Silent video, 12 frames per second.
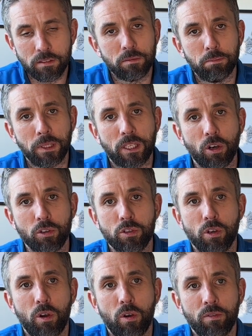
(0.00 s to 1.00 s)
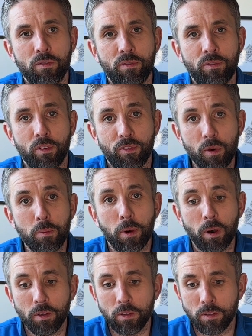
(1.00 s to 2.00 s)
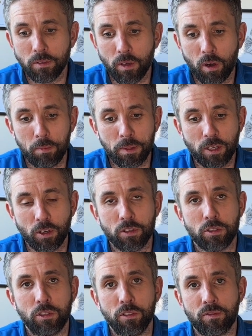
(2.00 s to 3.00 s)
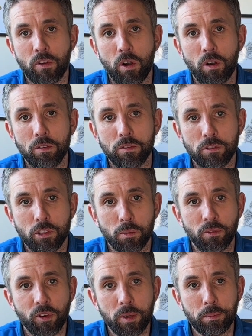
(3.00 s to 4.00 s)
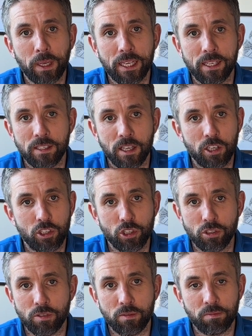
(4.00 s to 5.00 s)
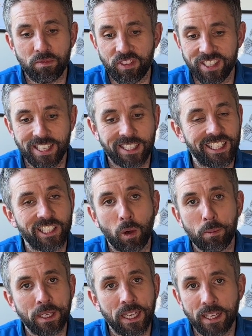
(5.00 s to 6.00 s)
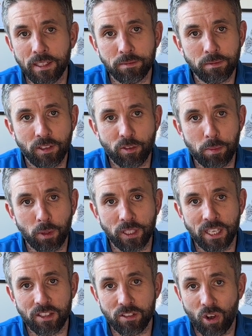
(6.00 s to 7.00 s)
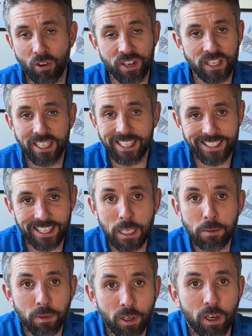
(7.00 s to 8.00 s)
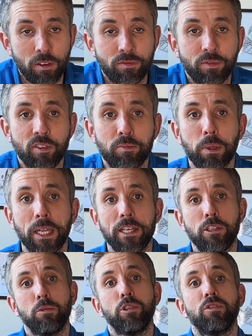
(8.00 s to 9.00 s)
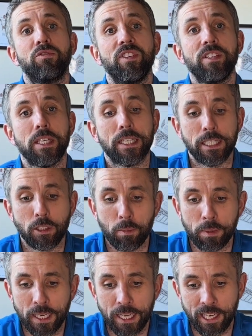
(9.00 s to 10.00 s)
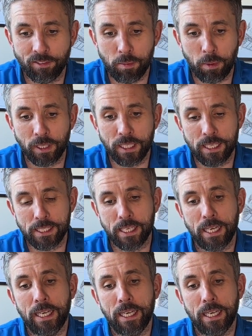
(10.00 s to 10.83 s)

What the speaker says: because of the football, or because you've got 2 or 3 players that are just physically dominating everybody else, or indeed a team of players who are just physically dominating everybody else?